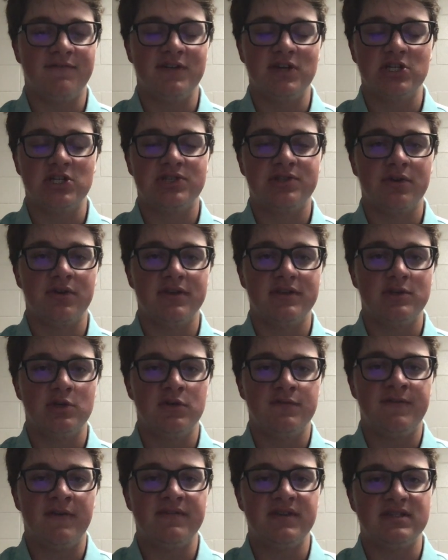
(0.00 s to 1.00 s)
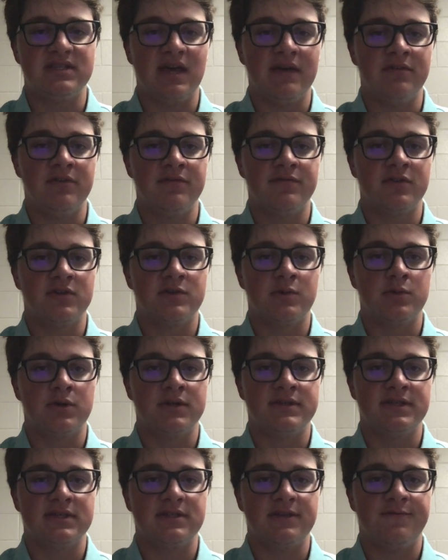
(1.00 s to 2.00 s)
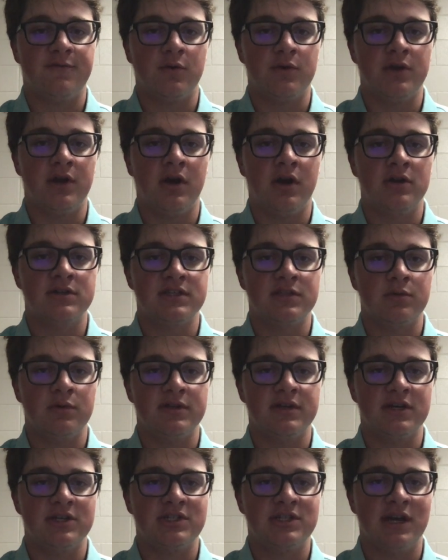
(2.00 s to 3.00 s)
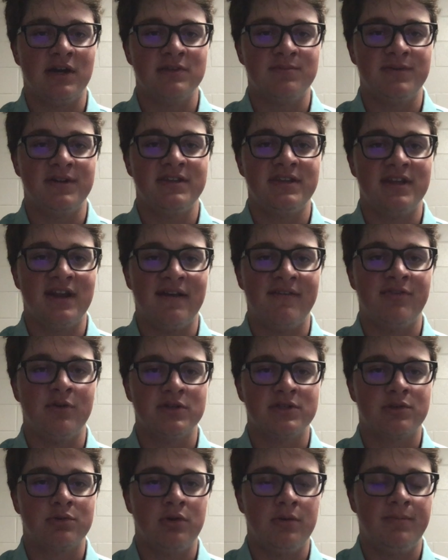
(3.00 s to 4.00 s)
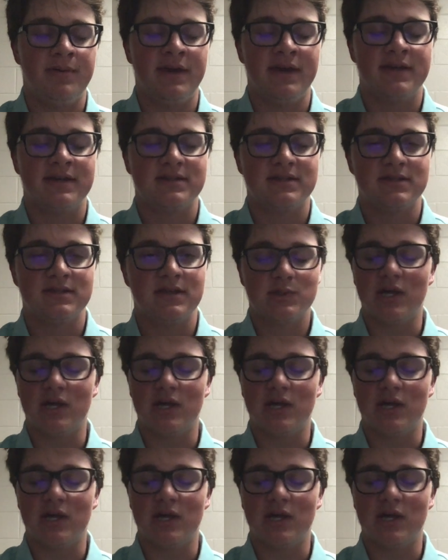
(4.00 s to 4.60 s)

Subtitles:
Finished 32-57 for 264 yards and 3 touchdowns, but he did have those 3 picks.